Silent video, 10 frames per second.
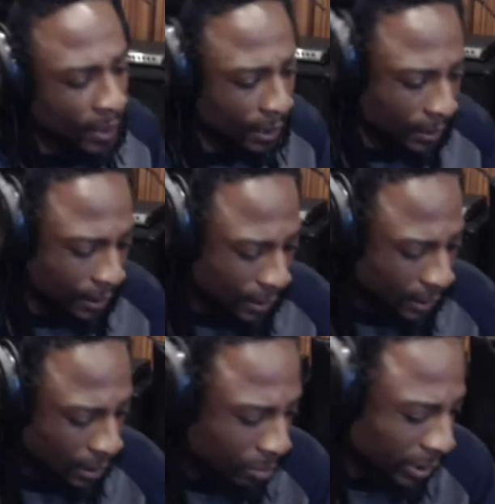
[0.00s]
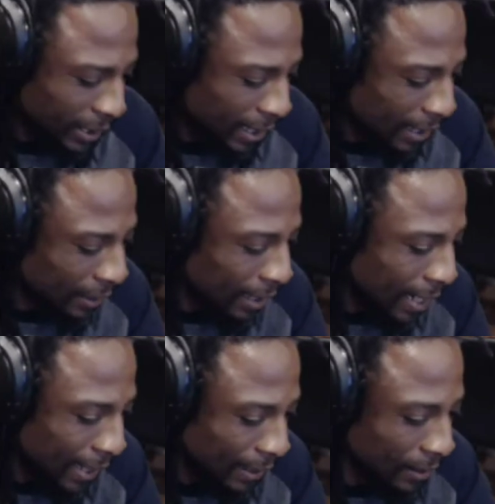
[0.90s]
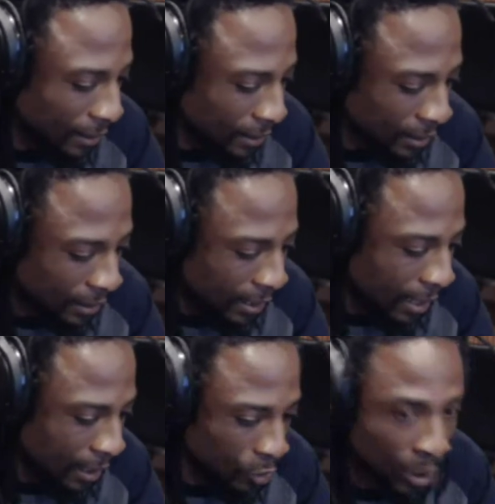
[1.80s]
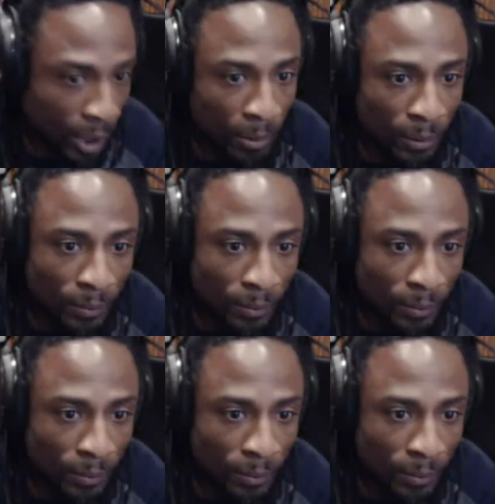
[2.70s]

The discipline that I lacked to stay out of trouble.